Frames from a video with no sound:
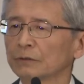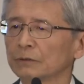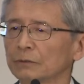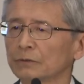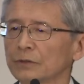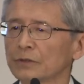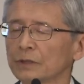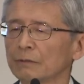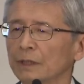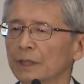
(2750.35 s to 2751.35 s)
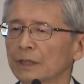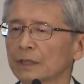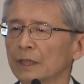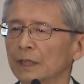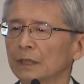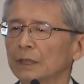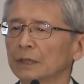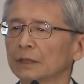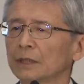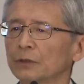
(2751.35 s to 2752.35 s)
But what was the
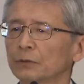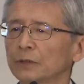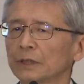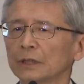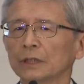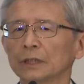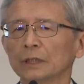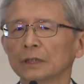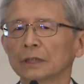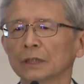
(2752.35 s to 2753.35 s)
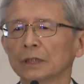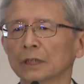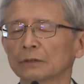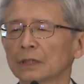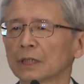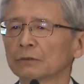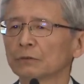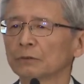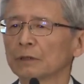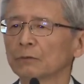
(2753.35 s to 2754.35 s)
magnitude of the impact is very difficult
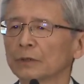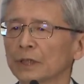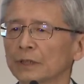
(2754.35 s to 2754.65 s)
to